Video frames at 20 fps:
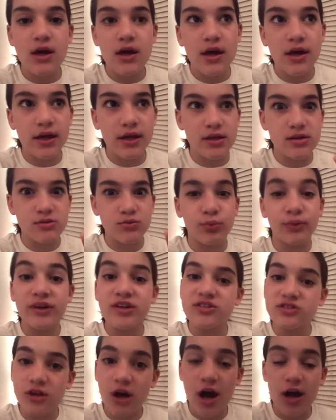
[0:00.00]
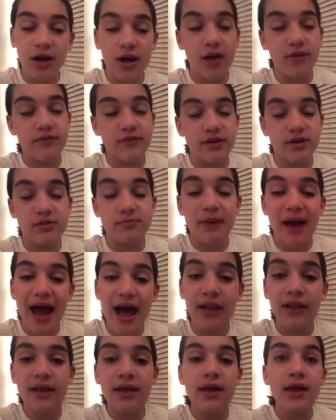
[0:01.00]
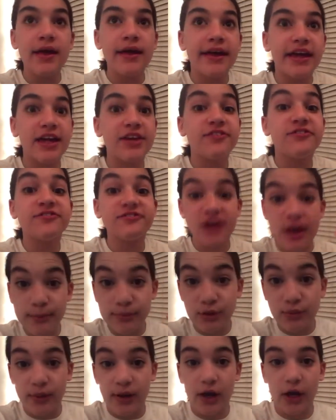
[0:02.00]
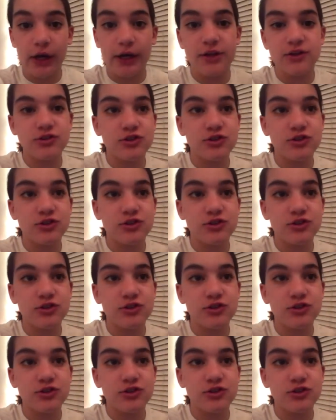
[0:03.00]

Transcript: his restock of his palette in February.